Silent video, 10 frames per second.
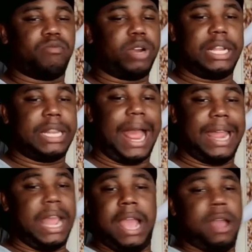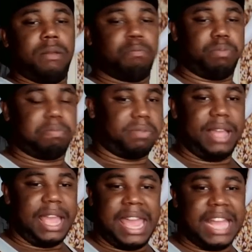ring light,
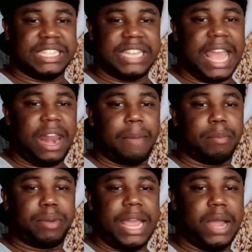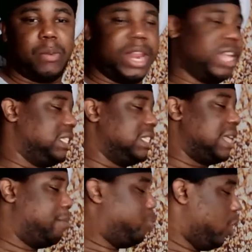hands down. I've been playing with it since
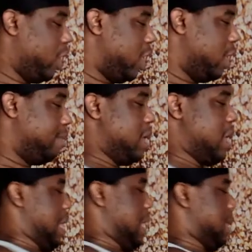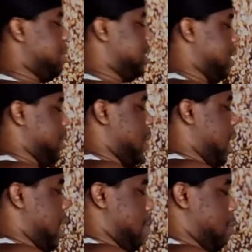I put it up. Let me tell you,
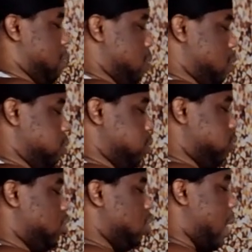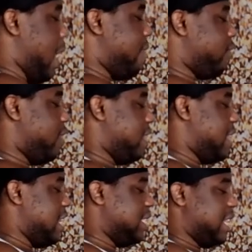so everything
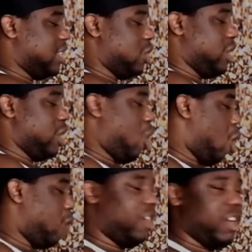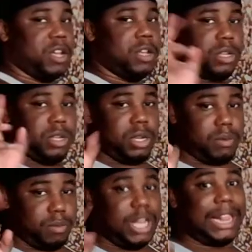that it says on here, all the
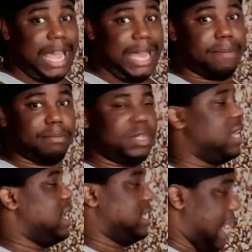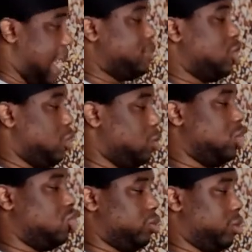claims is absolutely
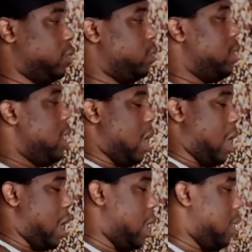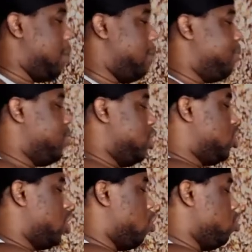true.
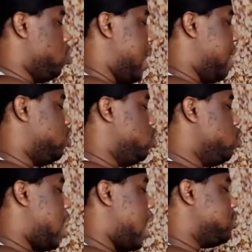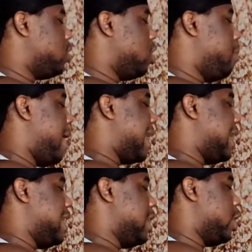So you have two knobs on the back of
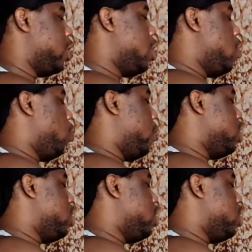here where